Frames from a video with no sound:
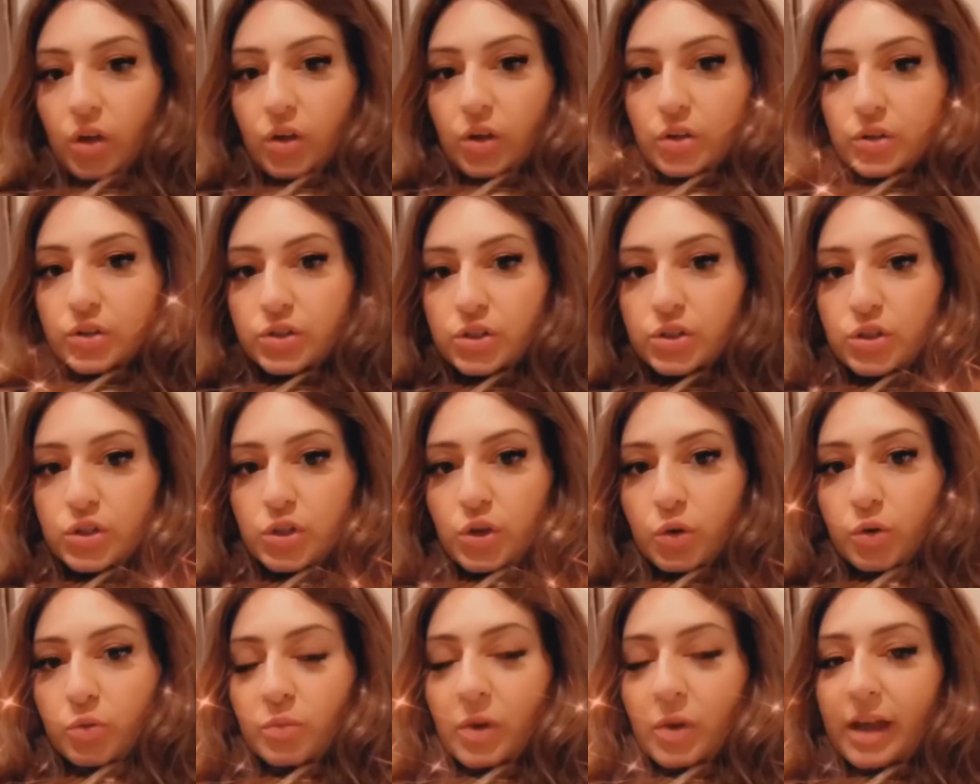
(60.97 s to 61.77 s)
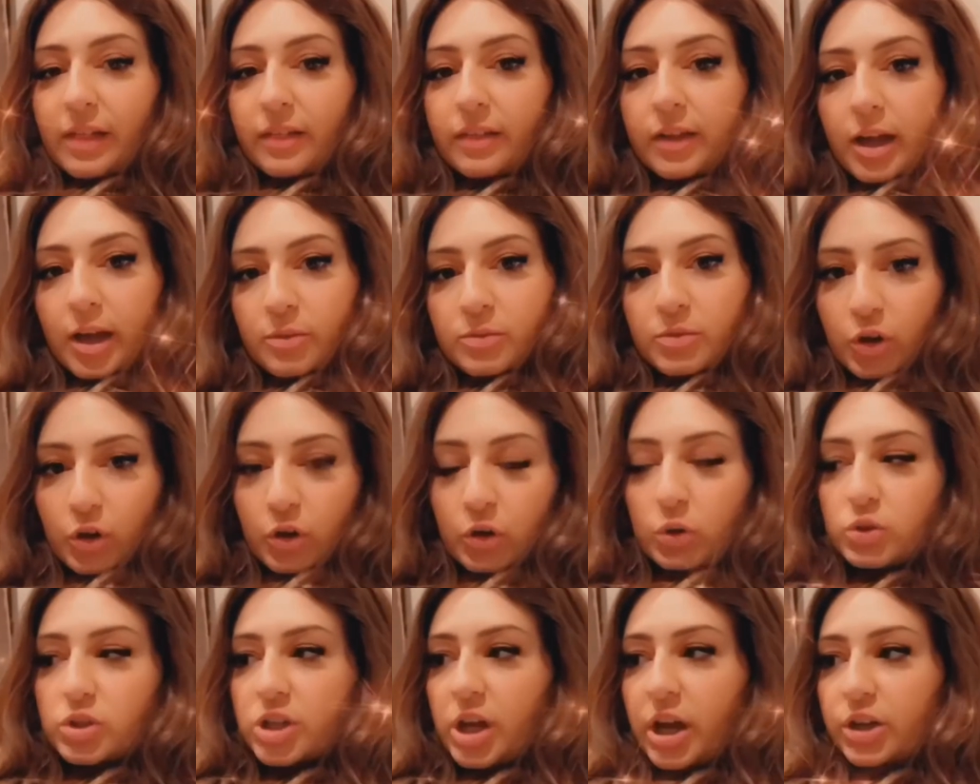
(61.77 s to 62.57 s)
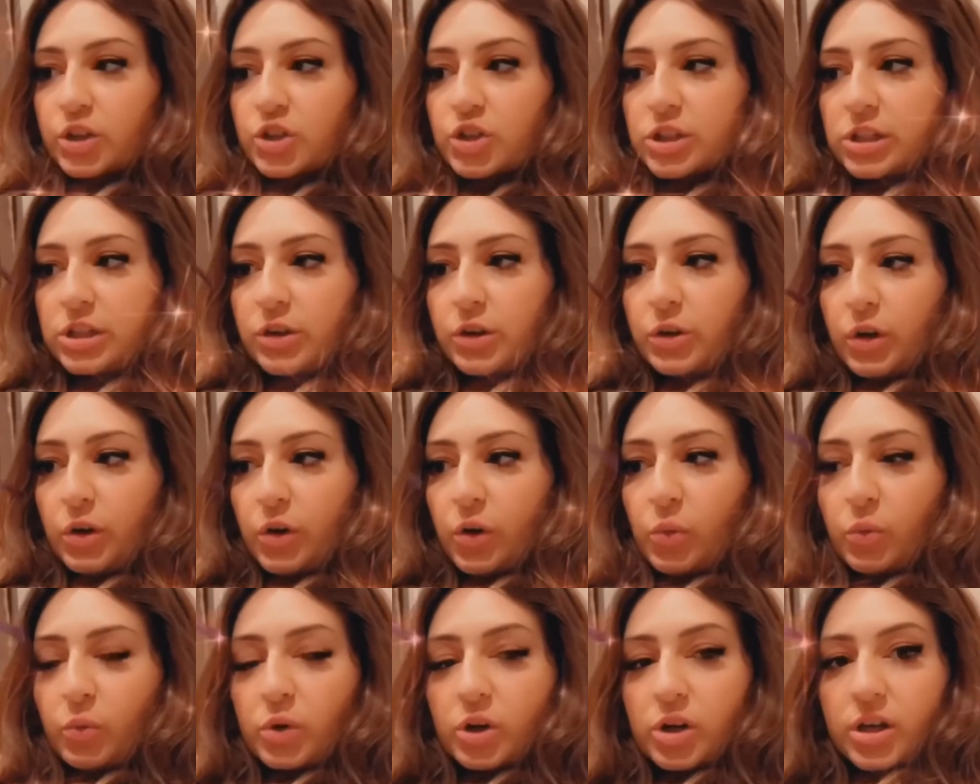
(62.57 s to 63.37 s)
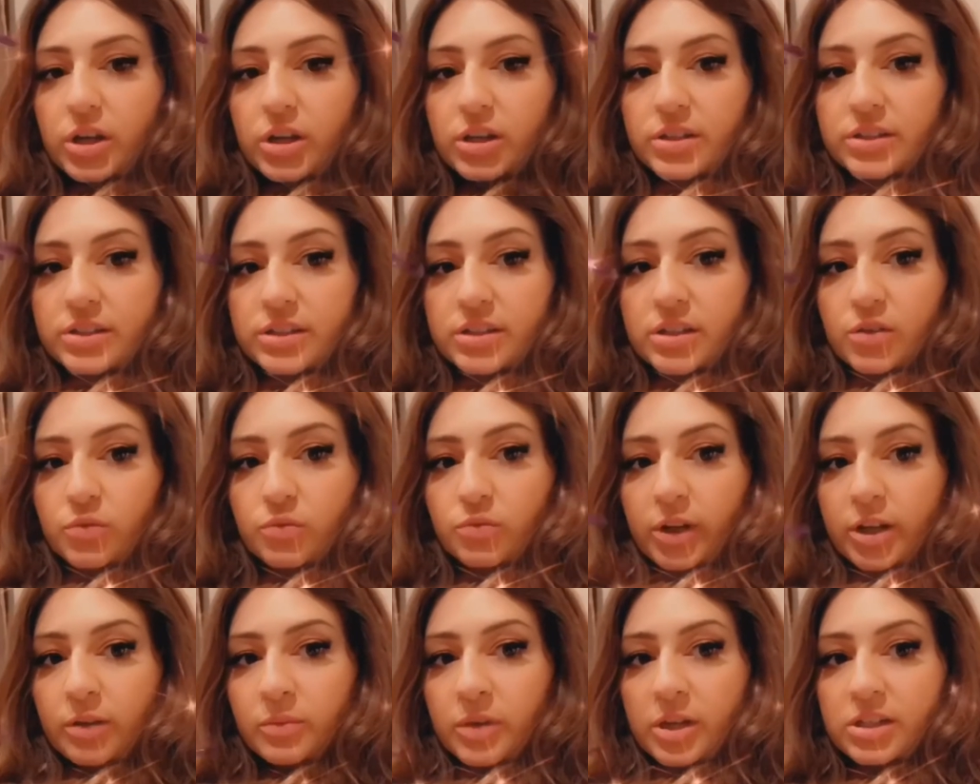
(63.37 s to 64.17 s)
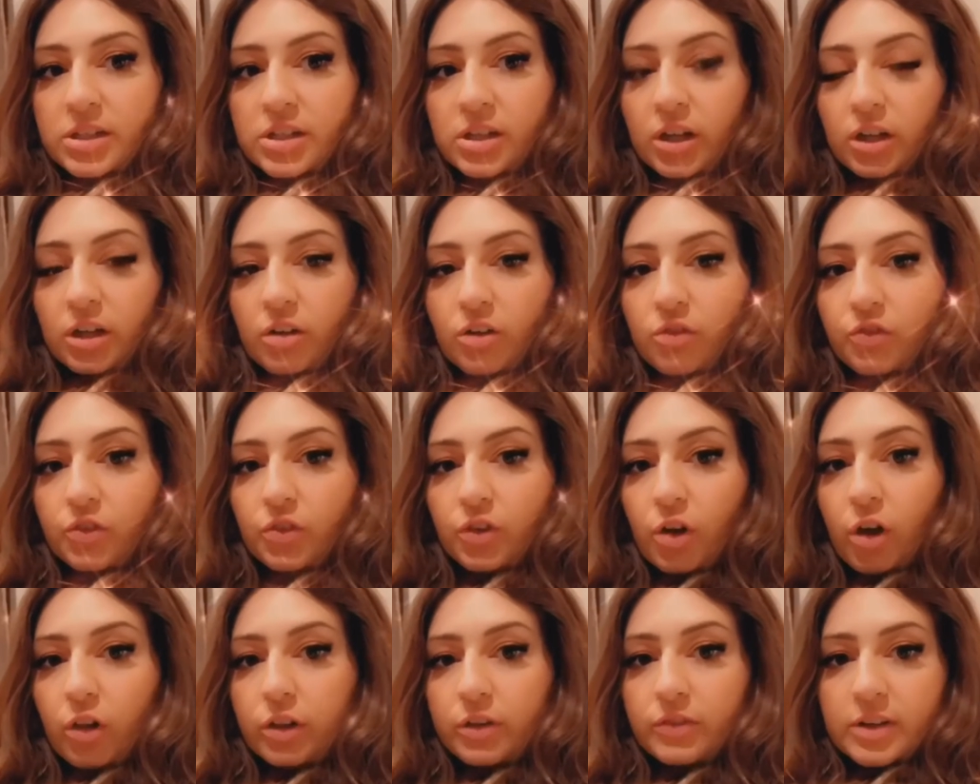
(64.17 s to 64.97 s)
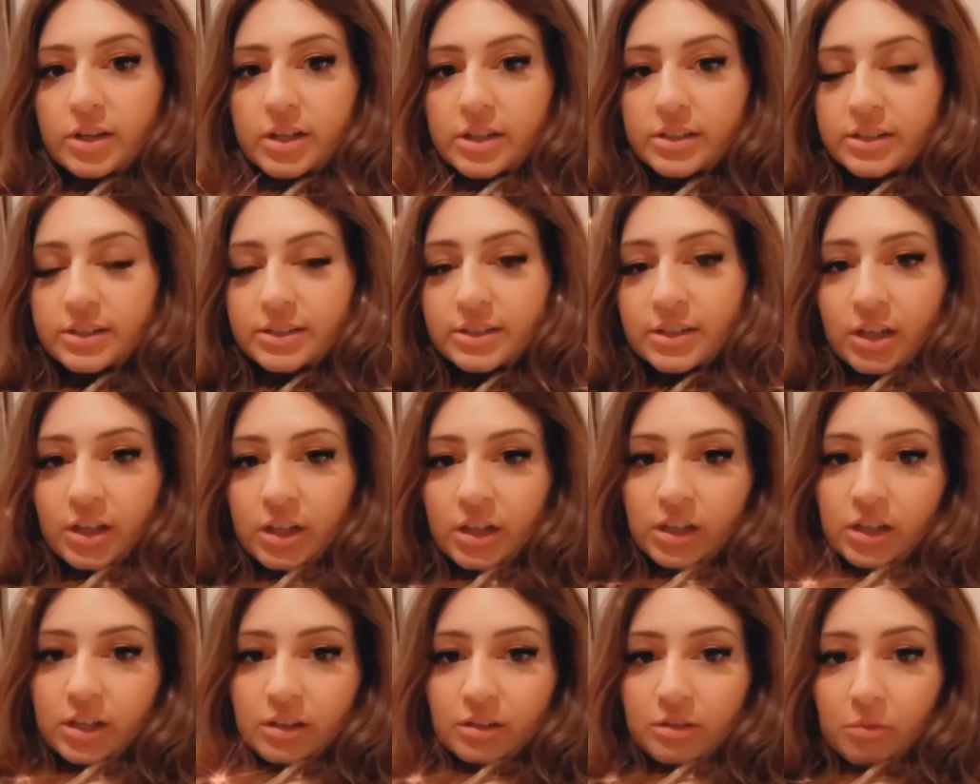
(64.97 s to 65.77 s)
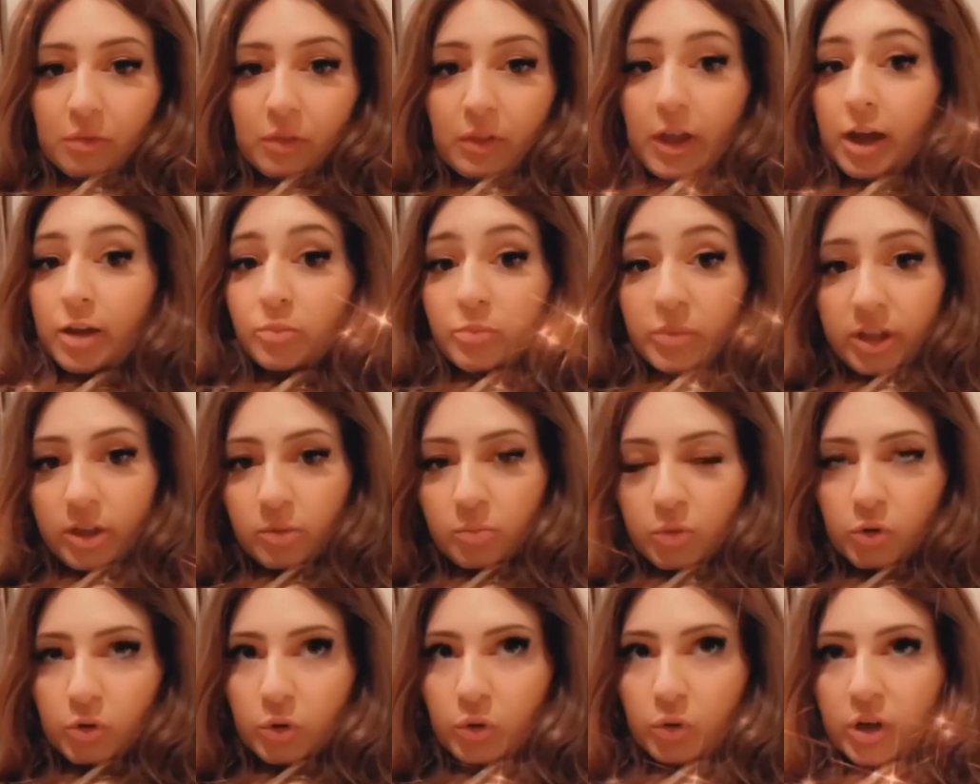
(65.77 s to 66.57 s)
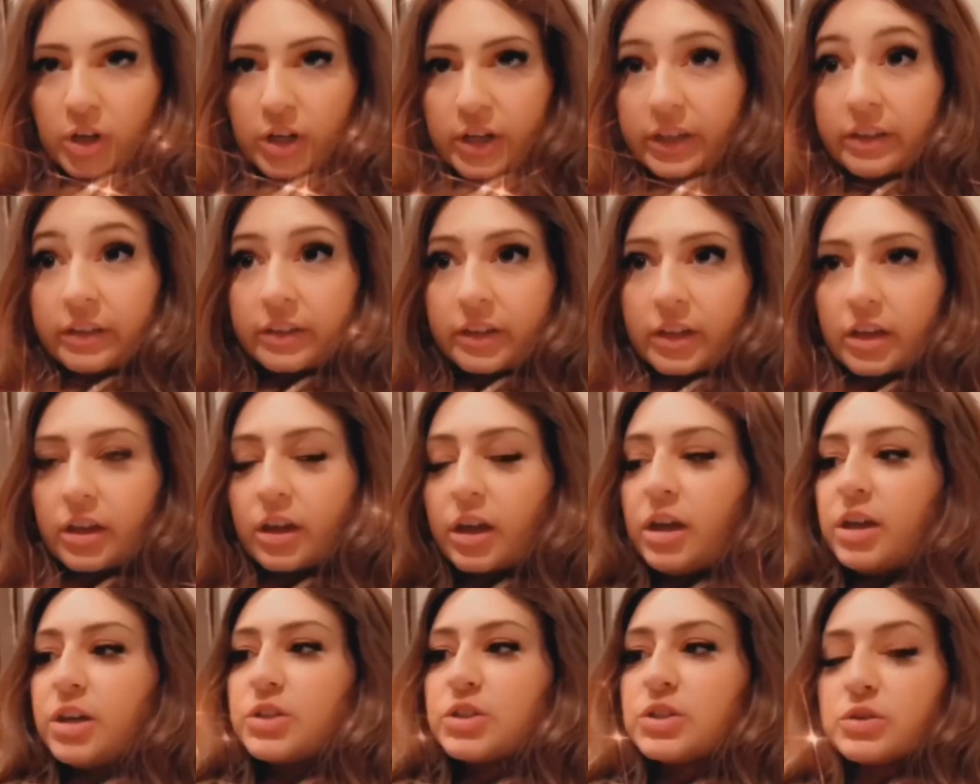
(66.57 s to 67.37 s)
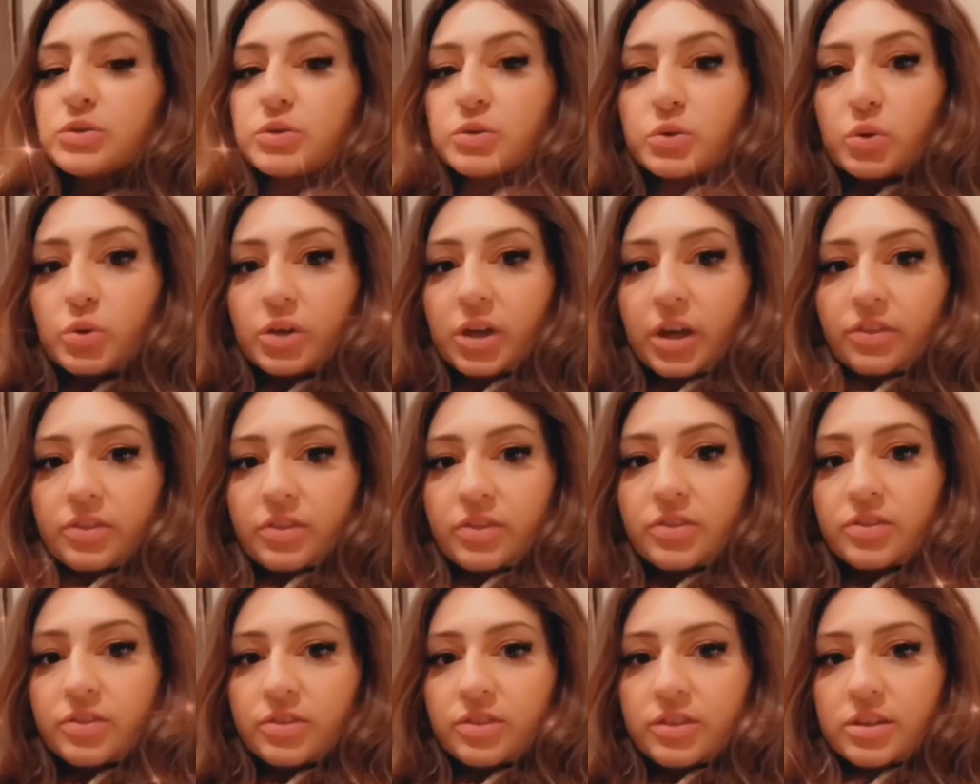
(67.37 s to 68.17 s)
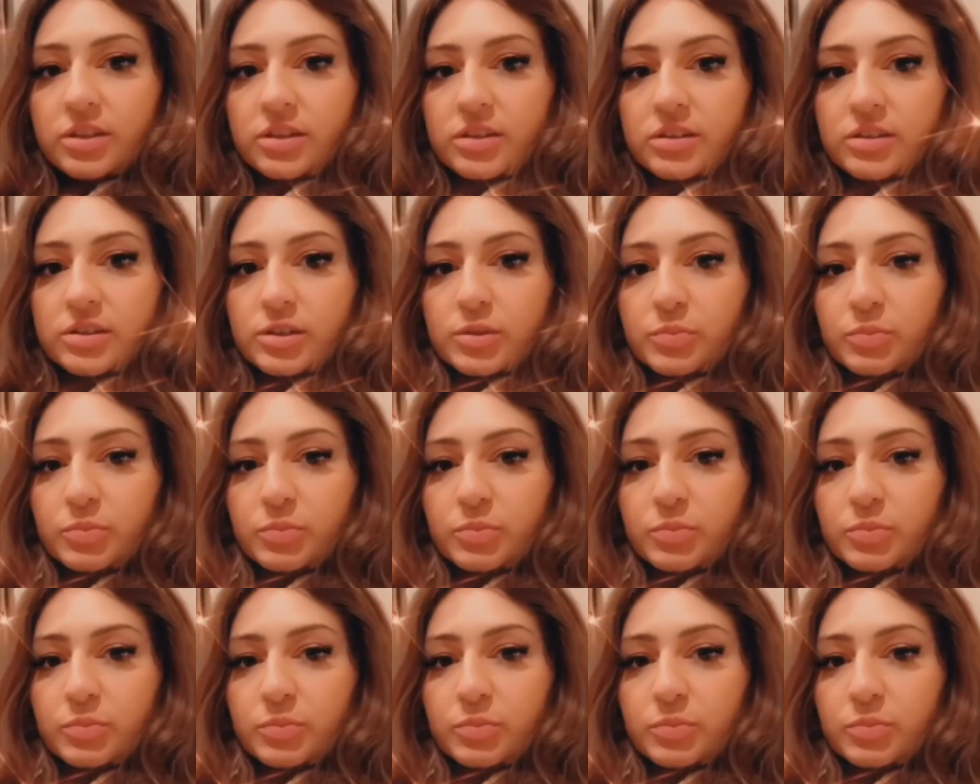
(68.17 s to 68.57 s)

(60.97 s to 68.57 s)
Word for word: So my Lyme coach actually was recommending for all of us Lyme people who are healing to get these blue